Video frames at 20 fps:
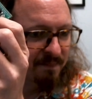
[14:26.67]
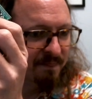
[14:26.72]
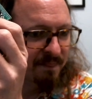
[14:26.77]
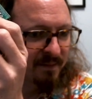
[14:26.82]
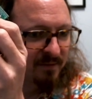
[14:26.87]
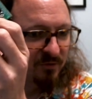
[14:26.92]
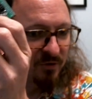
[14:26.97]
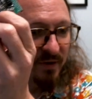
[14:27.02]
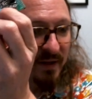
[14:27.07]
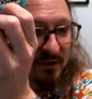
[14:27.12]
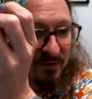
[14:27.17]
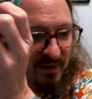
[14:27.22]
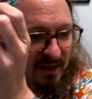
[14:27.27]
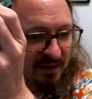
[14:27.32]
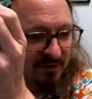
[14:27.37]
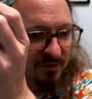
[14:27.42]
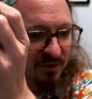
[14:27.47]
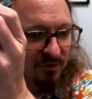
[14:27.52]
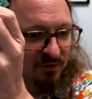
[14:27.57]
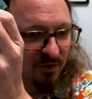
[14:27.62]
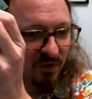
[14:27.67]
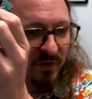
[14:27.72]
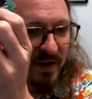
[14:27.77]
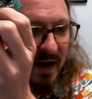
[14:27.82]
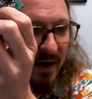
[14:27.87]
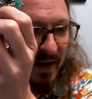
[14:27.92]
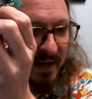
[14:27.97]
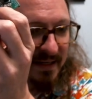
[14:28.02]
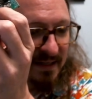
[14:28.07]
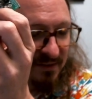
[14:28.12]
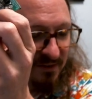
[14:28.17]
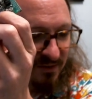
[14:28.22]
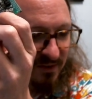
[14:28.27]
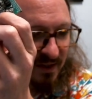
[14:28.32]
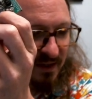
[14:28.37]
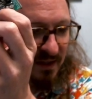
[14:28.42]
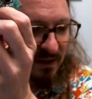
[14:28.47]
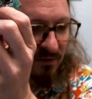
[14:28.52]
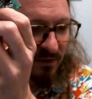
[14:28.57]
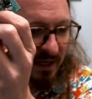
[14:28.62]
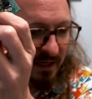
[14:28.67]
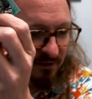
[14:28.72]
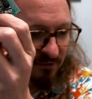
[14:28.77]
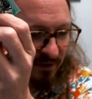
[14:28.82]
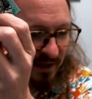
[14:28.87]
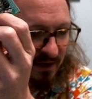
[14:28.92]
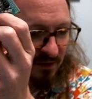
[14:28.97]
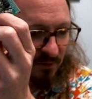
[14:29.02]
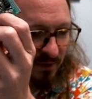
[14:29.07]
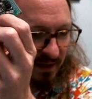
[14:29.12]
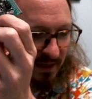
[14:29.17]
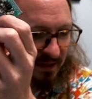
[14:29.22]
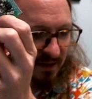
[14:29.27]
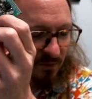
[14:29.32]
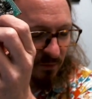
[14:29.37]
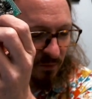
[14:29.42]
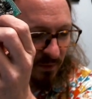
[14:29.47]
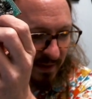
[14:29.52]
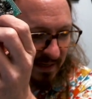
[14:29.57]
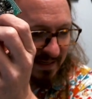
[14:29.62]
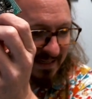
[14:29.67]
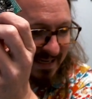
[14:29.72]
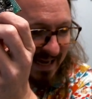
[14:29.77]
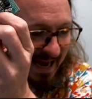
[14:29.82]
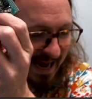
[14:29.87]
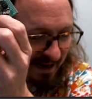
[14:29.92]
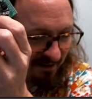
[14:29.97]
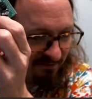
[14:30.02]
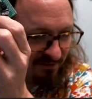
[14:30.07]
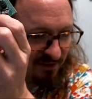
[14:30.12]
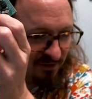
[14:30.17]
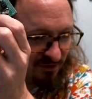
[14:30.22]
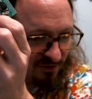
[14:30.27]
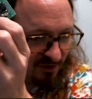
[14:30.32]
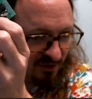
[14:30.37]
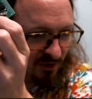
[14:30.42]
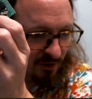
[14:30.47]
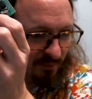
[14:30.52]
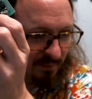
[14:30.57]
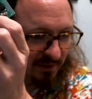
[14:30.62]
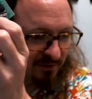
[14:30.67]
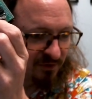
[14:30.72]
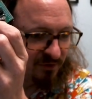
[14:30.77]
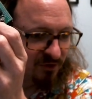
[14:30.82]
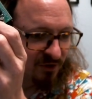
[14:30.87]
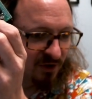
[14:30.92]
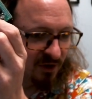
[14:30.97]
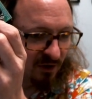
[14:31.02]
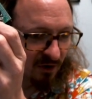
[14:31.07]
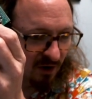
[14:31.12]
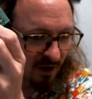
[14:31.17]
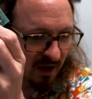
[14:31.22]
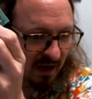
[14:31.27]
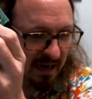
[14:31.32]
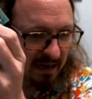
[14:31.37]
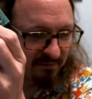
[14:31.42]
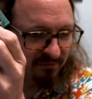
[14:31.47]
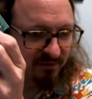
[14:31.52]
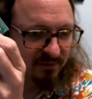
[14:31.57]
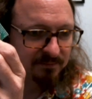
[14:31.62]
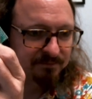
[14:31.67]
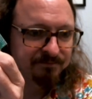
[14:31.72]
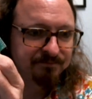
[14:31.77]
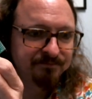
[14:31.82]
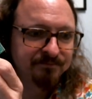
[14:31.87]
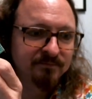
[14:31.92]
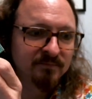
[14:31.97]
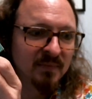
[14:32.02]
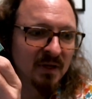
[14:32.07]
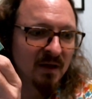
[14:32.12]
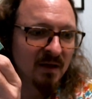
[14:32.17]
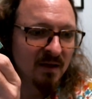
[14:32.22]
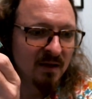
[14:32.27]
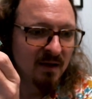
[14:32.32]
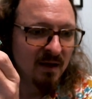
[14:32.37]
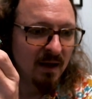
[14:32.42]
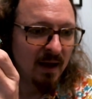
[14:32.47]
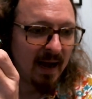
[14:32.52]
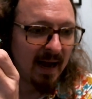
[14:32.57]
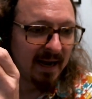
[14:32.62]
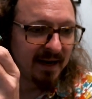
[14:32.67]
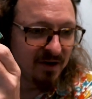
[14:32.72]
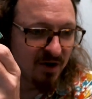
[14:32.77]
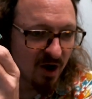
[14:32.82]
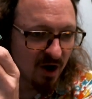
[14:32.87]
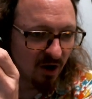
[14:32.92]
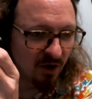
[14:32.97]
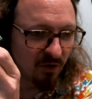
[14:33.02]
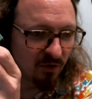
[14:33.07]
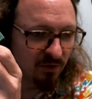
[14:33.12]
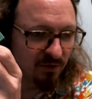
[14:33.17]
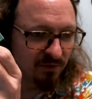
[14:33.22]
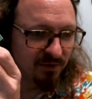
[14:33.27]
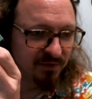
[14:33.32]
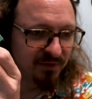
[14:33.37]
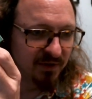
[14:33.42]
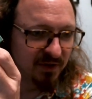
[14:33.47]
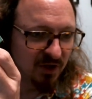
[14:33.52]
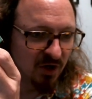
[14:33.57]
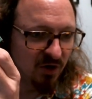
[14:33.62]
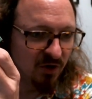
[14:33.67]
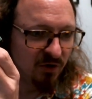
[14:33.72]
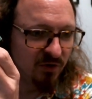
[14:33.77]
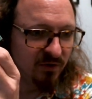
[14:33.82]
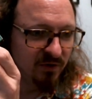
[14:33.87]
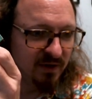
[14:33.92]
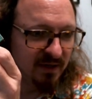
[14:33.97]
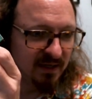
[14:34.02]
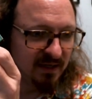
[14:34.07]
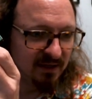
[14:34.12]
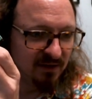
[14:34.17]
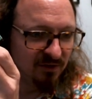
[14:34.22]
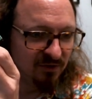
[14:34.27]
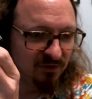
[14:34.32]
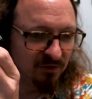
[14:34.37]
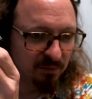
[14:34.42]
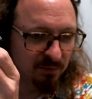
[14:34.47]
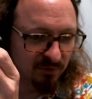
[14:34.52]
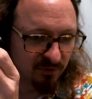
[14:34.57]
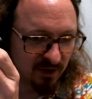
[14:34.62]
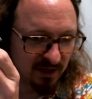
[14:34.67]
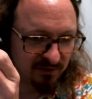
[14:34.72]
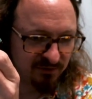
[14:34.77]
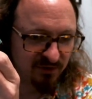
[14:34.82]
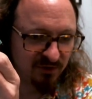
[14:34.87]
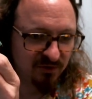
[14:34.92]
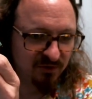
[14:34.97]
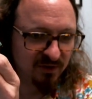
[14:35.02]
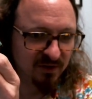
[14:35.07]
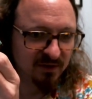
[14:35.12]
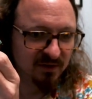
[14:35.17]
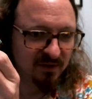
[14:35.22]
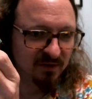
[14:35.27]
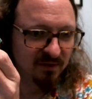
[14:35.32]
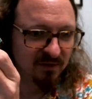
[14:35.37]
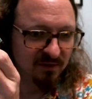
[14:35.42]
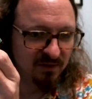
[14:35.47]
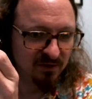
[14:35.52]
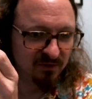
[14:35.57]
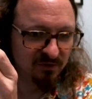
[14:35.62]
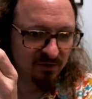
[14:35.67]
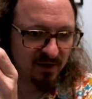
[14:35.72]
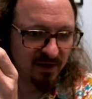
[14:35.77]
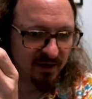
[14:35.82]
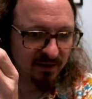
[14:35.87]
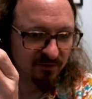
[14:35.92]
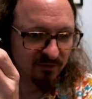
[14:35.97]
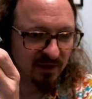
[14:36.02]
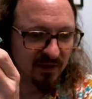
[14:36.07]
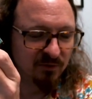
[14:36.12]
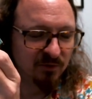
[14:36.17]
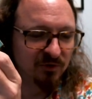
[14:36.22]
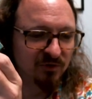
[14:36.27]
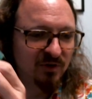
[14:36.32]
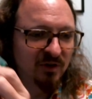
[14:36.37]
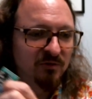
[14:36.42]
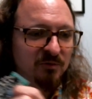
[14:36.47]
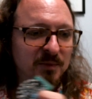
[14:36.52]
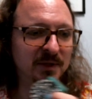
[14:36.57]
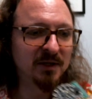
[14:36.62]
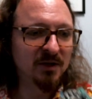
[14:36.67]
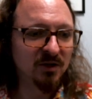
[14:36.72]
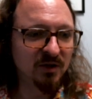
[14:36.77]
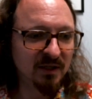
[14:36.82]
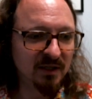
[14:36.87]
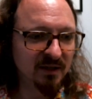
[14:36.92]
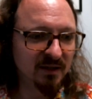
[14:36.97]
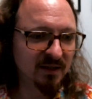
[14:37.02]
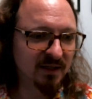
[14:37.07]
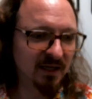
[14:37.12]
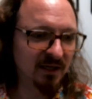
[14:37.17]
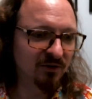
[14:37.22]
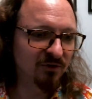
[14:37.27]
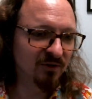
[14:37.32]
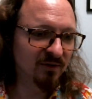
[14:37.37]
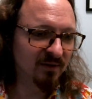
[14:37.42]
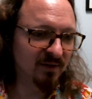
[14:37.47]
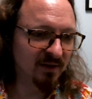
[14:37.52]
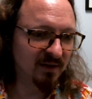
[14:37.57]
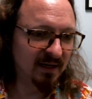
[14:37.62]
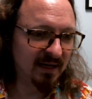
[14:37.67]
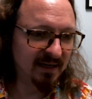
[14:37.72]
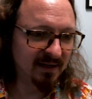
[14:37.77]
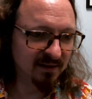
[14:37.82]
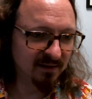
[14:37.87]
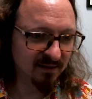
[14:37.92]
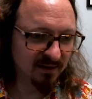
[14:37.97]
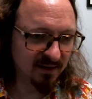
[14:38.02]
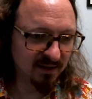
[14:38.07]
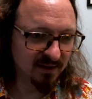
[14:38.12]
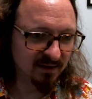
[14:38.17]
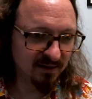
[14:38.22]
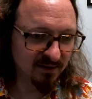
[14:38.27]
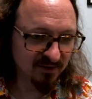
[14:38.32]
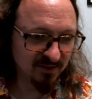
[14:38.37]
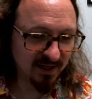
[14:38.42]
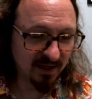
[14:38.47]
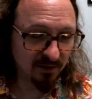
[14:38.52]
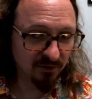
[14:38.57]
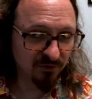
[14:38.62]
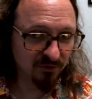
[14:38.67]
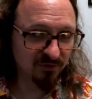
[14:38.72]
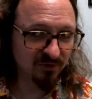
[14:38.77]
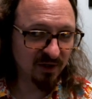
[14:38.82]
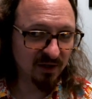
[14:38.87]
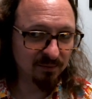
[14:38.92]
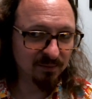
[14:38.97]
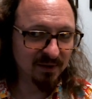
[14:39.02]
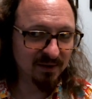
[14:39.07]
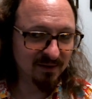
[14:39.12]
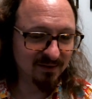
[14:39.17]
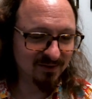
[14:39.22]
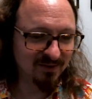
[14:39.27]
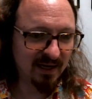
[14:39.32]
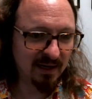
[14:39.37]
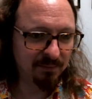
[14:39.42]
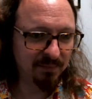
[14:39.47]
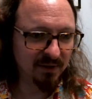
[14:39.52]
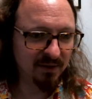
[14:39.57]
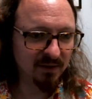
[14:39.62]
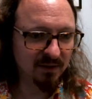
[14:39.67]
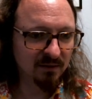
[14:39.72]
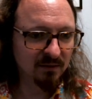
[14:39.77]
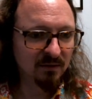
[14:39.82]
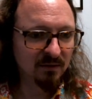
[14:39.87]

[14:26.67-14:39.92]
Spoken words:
So that's nice. So now I can see, like, right, when I have the serial message here off, I know that the code is processing this line, right? Which gives me a good indication that anything in this else statement is happening.